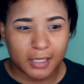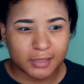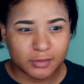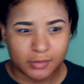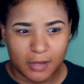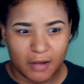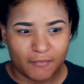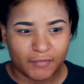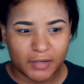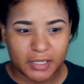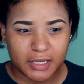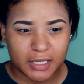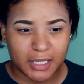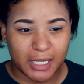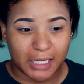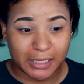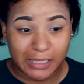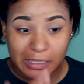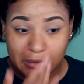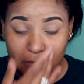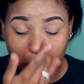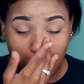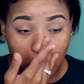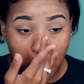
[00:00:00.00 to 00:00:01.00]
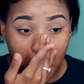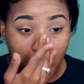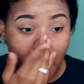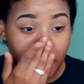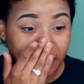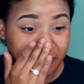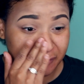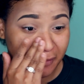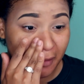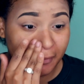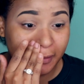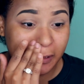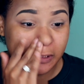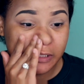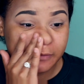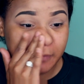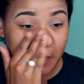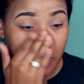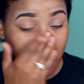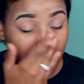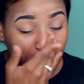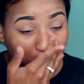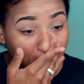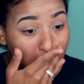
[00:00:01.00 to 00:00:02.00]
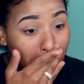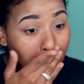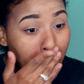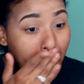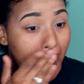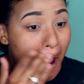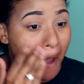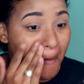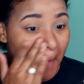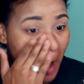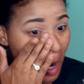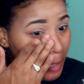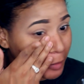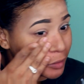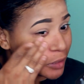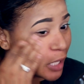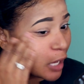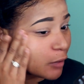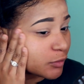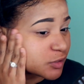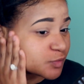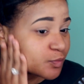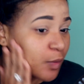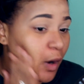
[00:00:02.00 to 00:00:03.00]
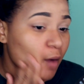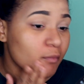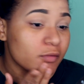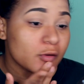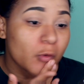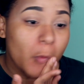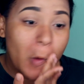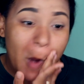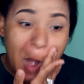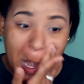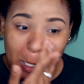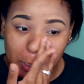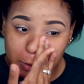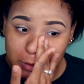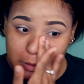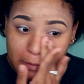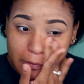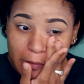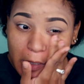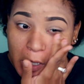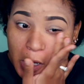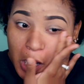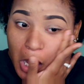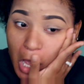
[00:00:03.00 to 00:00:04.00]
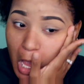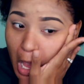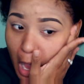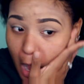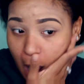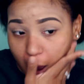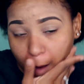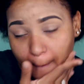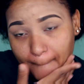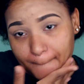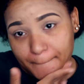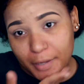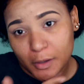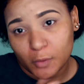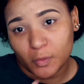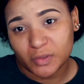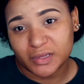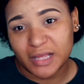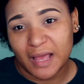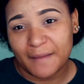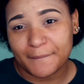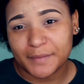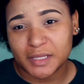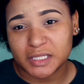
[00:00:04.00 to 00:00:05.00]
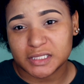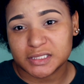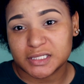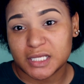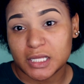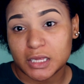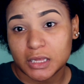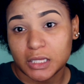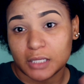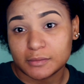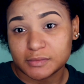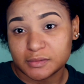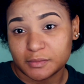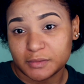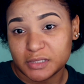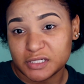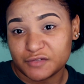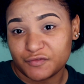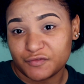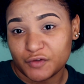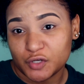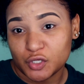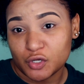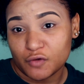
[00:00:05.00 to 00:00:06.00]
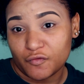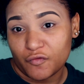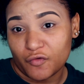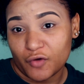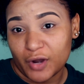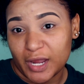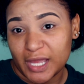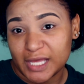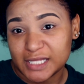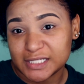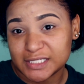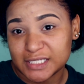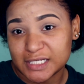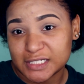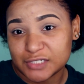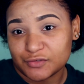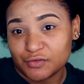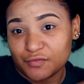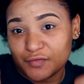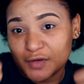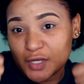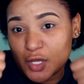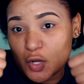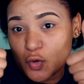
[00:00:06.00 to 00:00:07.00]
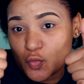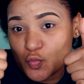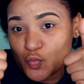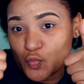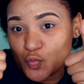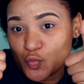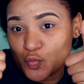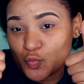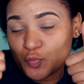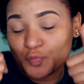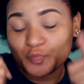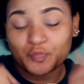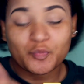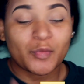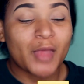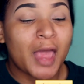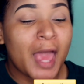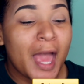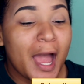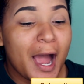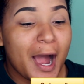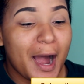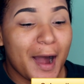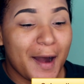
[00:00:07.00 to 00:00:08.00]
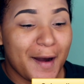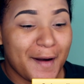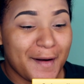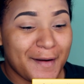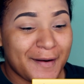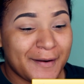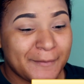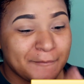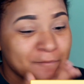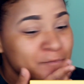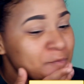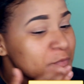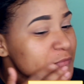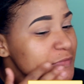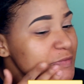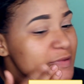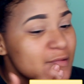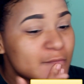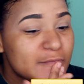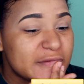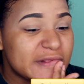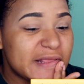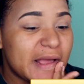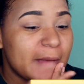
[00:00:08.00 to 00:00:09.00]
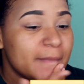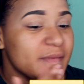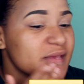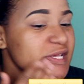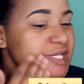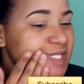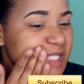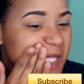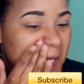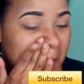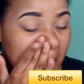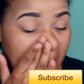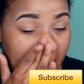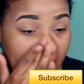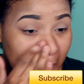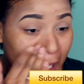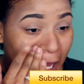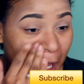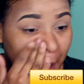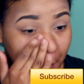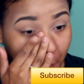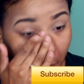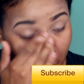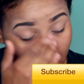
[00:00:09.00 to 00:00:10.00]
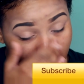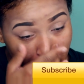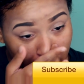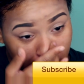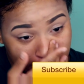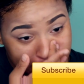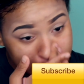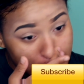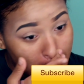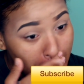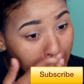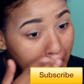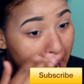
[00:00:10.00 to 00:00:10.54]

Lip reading: That's what I really think. I think my mom is probably Hispanic and my dad was probably white or something. But with that being said, thumbs up this video for an ancestry video. Mm-hmm. With that being said, I ain't got no ass.